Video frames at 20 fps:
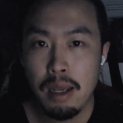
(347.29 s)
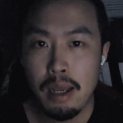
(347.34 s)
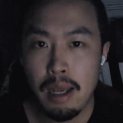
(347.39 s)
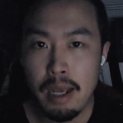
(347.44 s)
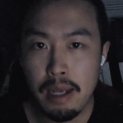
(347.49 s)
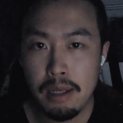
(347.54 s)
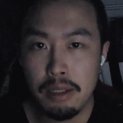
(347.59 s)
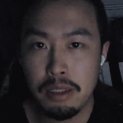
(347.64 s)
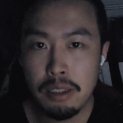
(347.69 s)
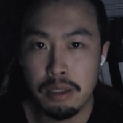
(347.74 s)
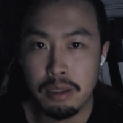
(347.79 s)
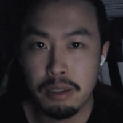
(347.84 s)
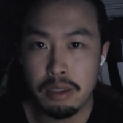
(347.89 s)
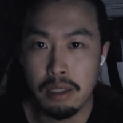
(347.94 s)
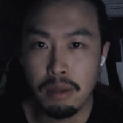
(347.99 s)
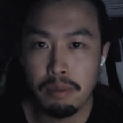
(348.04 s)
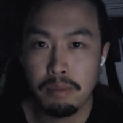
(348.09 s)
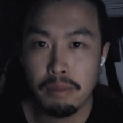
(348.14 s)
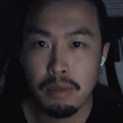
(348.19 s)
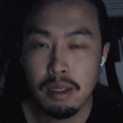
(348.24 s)
Anson's
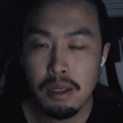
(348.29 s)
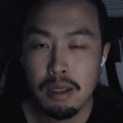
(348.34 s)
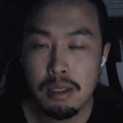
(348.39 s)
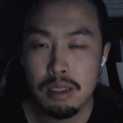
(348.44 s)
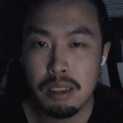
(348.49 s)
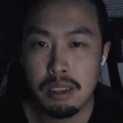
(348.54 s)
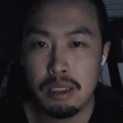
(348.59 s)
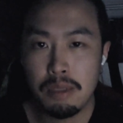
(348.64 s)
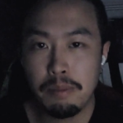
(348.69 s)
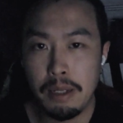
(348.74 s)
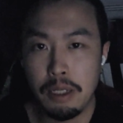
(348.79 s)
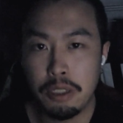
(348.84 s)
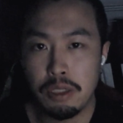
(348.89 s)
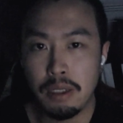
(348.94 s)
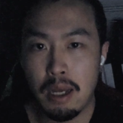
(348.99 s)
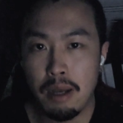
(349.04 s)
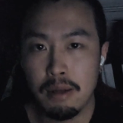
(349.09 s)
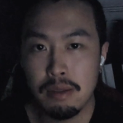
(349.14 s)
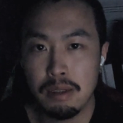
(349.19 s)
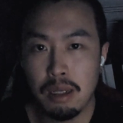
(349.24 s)
speech
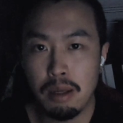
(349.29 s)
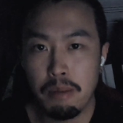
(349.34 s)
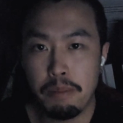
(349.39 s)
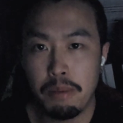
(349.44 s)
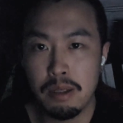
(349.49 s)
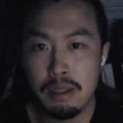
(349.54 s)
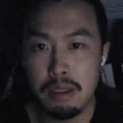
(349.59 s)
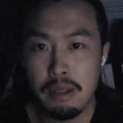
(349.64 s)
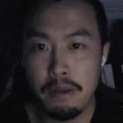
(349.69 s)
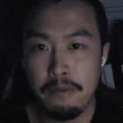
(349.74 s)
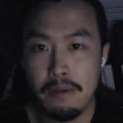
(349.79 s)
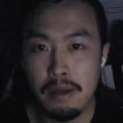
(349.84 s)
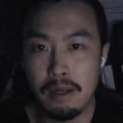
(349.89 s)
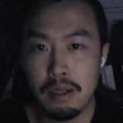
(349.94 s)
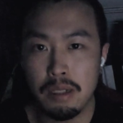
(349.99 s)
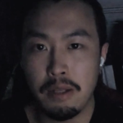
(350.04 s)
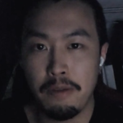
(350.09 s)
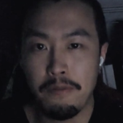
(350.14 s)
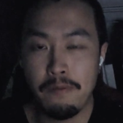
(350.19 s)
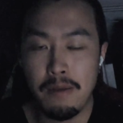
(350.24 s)
on the
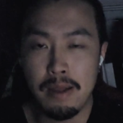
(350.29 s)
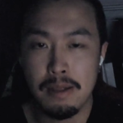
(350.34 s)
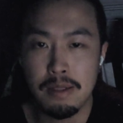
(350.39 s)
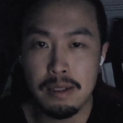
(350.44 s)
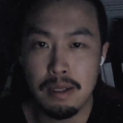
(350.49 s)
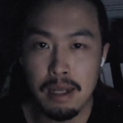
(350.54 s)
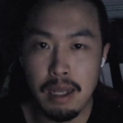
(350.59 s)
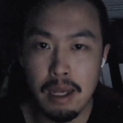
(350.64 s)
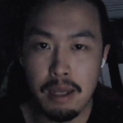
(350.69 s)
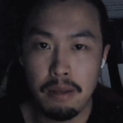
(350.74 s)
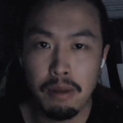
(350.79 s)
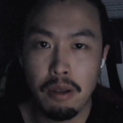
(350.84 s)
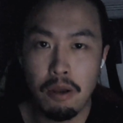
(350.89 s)
Pacific Defense Line